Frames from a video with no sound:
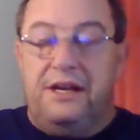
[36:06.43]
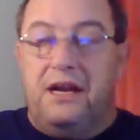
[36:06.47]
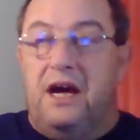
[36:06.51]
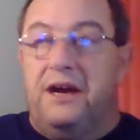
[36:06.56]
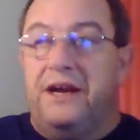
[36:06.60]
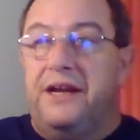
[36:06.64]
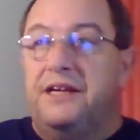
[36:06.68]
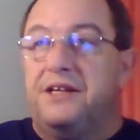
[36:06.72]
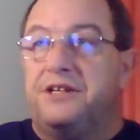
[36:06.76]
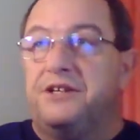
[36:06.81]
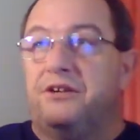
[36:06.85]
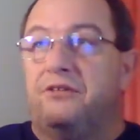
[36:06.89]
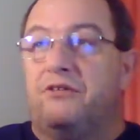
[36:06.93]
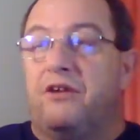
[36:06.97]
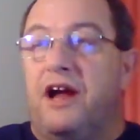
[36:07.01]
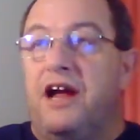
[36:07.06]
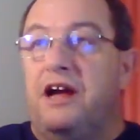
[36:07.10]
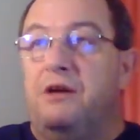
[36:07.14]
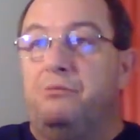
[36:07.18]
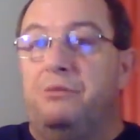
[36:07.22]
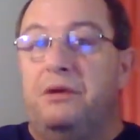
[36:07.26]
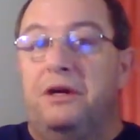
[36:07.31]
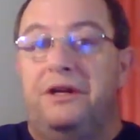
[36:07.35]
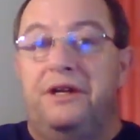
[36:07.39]
Not
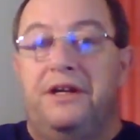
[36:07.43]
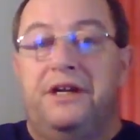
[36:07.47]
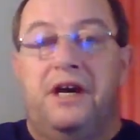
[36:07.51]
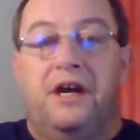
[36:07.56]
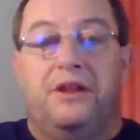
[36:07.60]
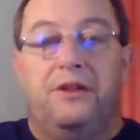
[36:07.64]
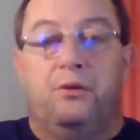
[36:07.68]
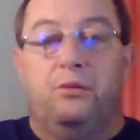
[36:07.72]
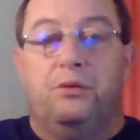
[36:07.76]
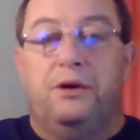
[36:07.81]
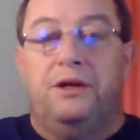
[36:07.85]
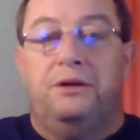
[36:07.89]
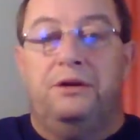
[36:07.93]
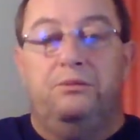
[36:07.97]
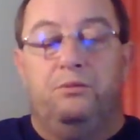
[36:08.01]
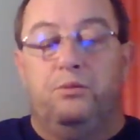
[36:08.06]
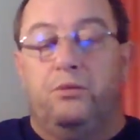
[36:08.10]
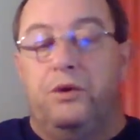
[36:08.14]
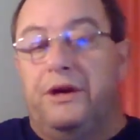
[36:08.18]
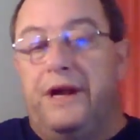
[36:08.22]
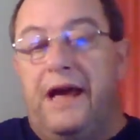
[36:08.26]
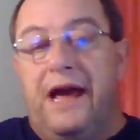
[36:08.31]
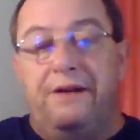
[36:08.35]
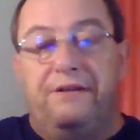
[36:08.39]
Instagram, but the other
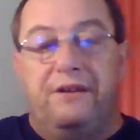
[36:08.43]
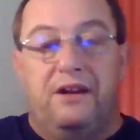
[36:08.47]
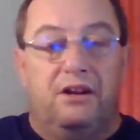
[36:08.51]
one had